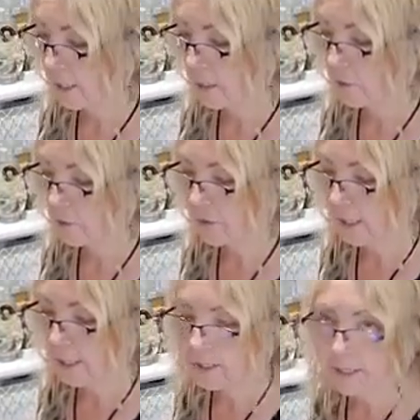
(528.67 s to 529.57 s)
I either use a
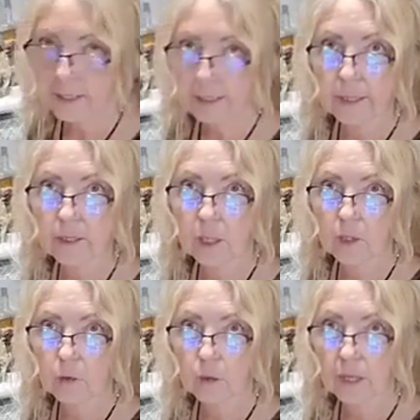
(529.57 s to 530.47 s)
Celtic sea
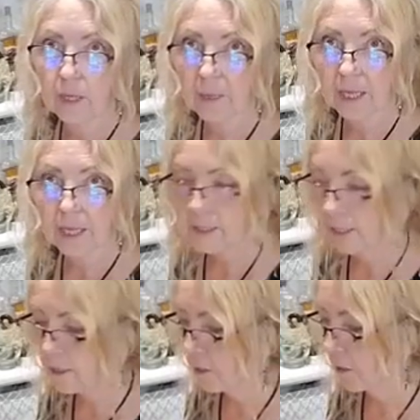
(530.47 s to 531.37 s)
salt or a Himalayan
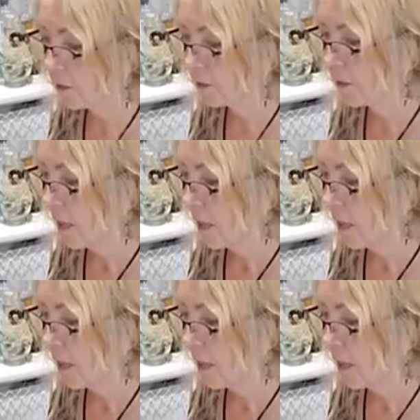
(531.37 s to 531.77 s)
sea salt.